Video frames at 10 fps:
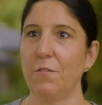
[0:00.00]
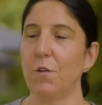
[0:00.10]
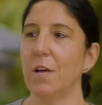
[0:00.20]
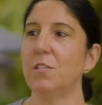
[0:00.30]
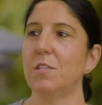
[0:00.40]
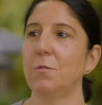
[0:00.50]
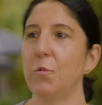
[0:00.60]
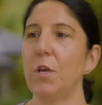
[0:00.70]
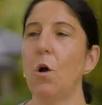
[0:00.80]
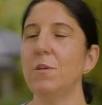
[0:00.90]
for us
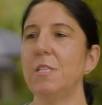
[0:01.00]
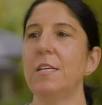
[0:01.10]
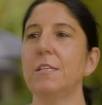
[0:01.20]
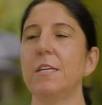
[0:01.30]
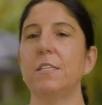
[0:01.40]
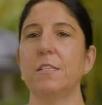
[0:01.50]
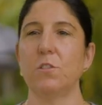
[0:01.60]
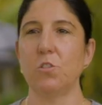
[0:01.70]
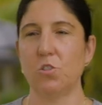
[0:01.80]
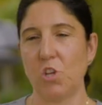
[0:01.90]
we always had an idea
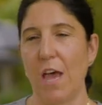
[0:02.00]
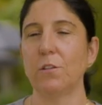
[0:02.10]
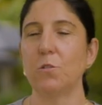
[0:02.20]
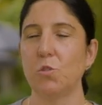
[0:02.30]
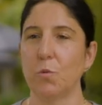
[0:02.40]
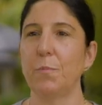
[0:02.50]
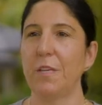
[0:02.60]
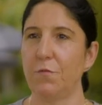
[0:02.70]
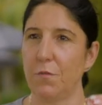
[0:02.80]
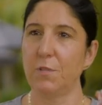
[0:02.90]
that the shadows would
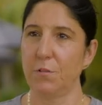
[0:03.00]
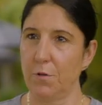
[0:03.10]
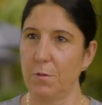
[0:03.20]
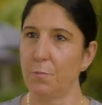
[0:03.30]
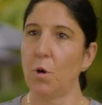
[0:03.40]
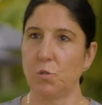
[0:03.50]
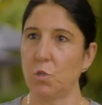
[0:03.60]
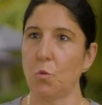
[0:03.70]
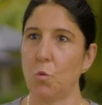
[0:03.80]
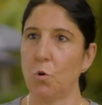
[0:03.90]
be from different parts
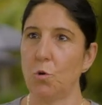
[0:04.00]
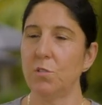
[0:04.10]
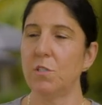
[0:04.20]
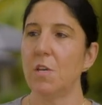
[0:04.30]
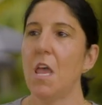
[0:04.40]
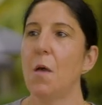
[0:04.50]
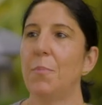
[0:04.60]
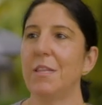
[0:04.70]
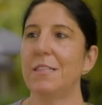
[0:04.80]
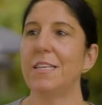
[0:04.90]
of the world, but